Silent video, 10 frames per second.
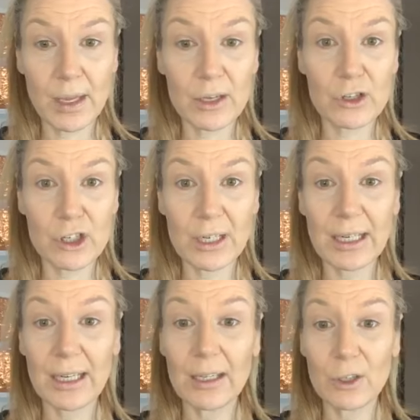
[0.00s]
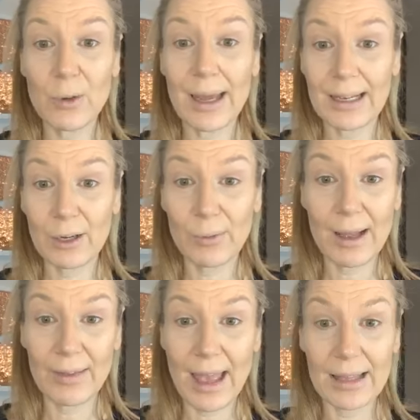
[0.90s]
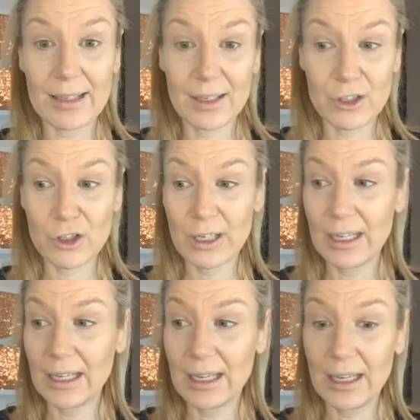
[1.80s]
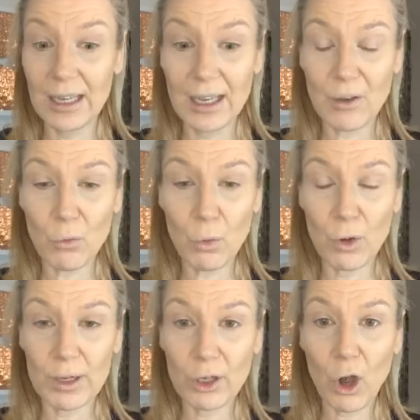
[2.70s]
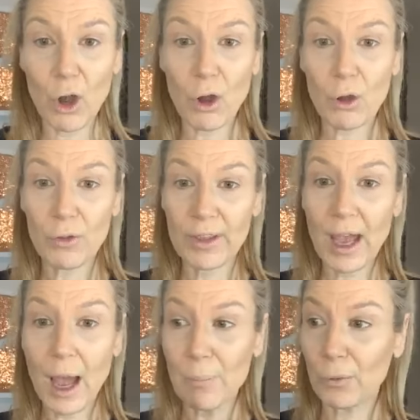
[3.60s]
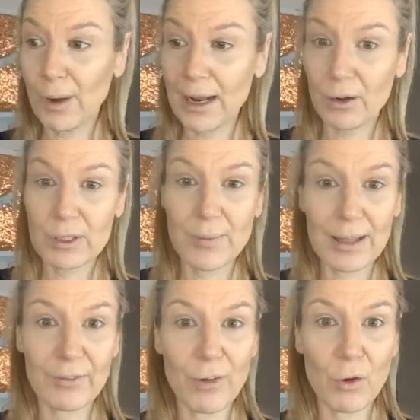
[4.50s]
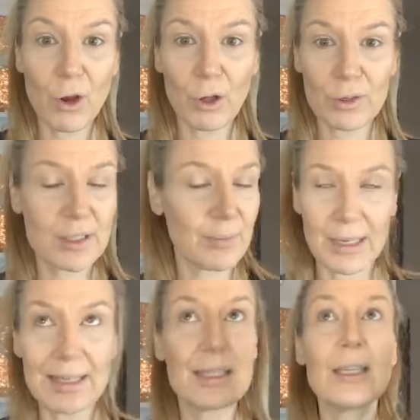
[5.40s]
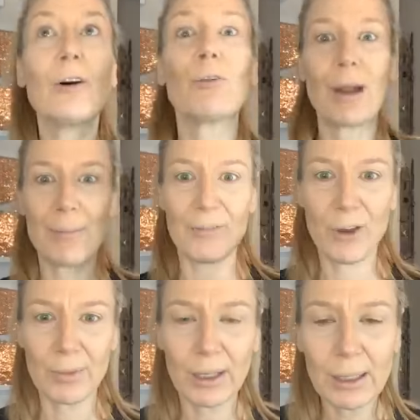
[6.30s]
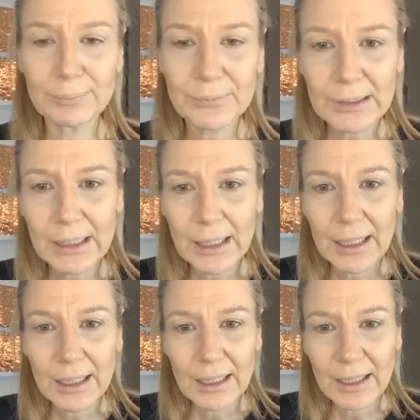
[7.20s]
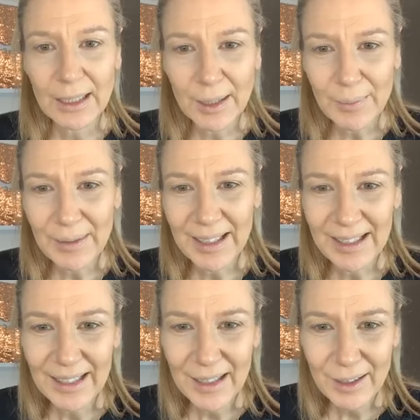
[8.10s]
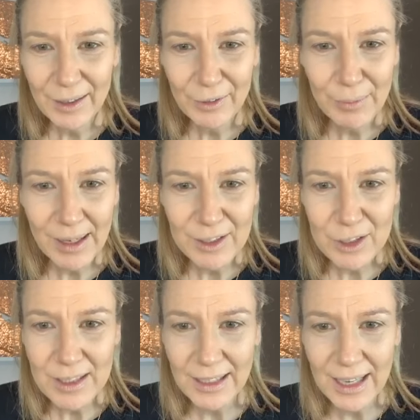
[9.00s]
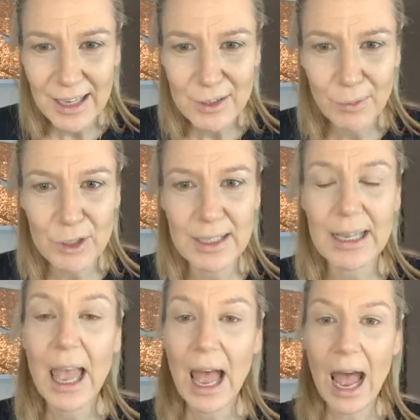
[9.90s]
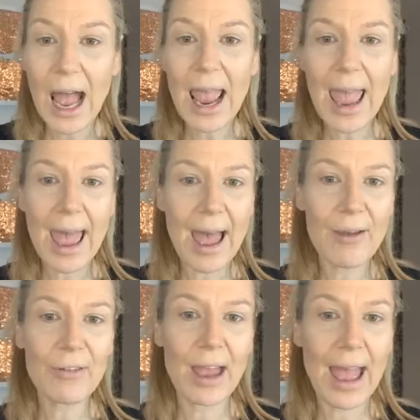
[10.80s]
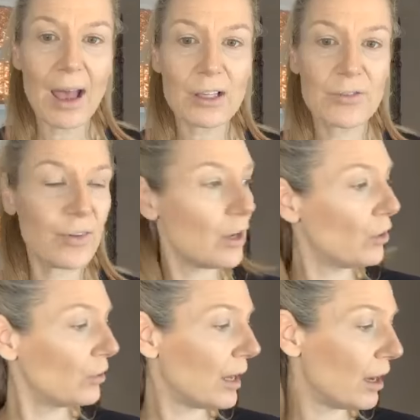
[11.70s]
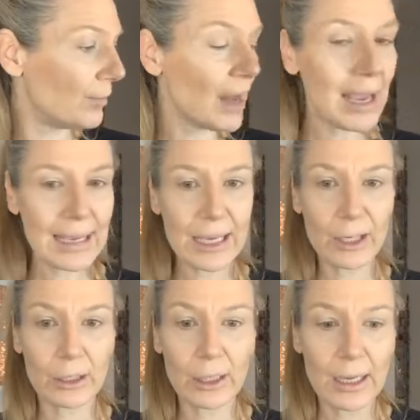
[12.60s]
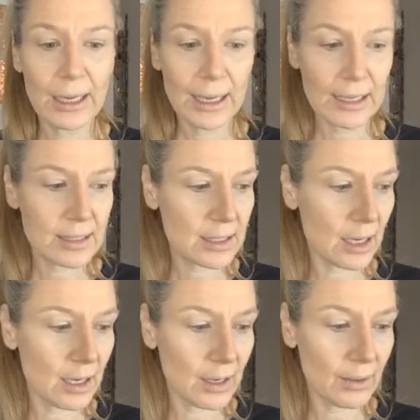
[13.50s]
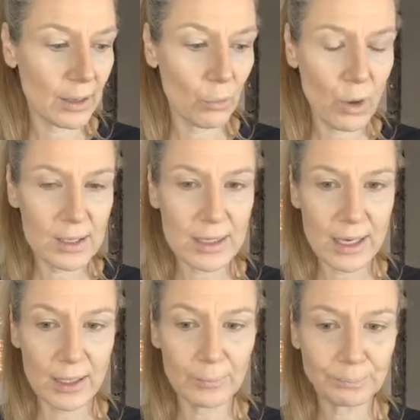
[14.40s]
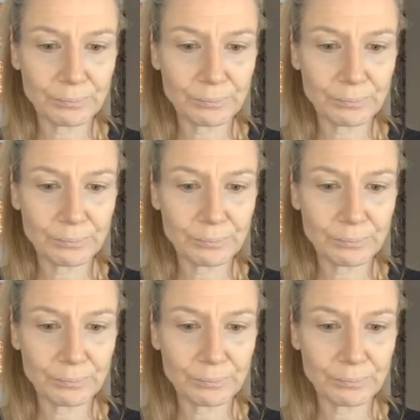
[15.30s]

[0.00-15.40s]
she knew how to get around that. She would call the operator to make the phone call or something, and still ran my phone bill up. Have mine just in case of emergency. I have a house phone, not here. It was here,